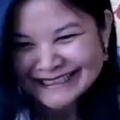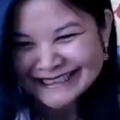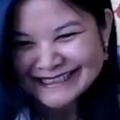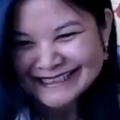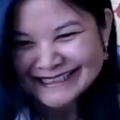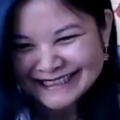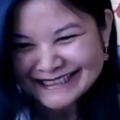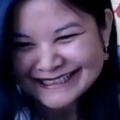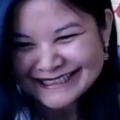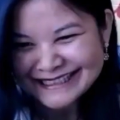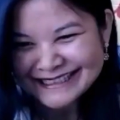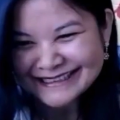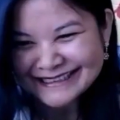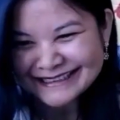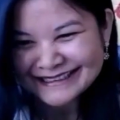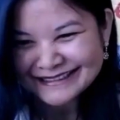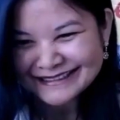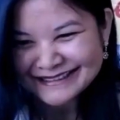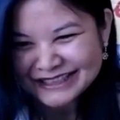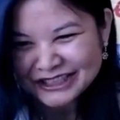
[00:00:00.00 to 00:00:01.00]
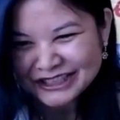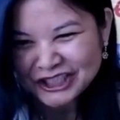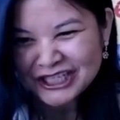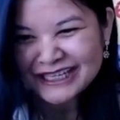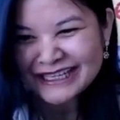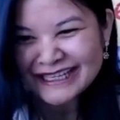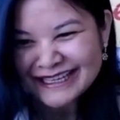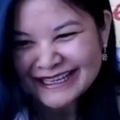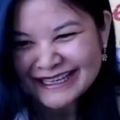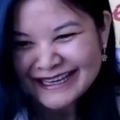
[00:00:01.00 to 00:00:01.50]
It's just the
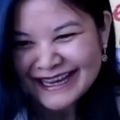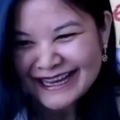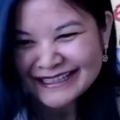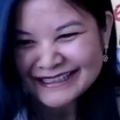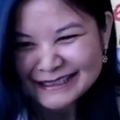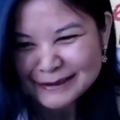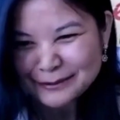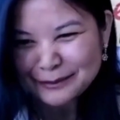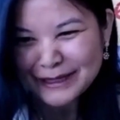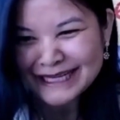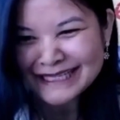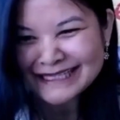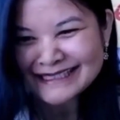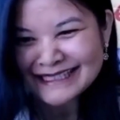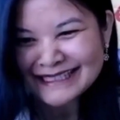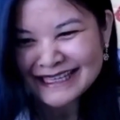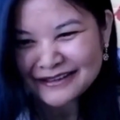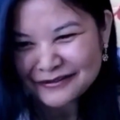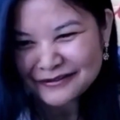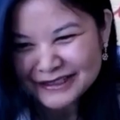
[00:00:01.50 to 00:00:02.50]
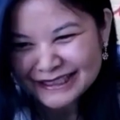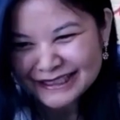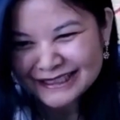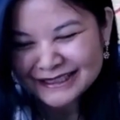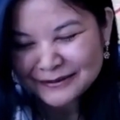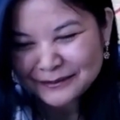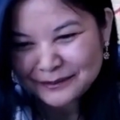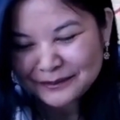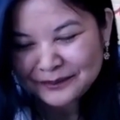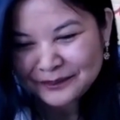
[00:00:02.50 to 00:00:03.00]
chili and spice
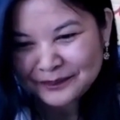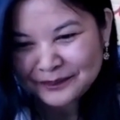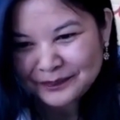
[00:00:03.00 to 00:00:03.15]
level.